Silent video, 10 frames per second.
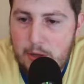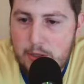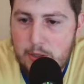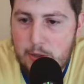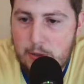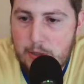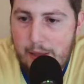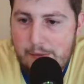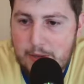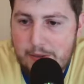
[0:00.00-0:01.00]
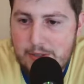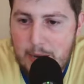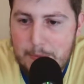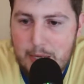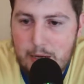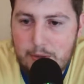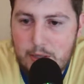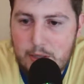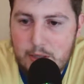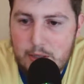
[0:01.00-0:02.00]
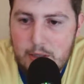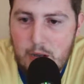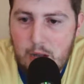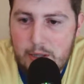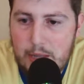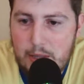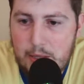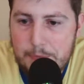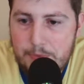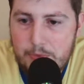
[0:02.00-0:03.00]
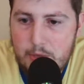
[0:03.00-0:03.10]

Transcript: also gives an update on the Conley thing,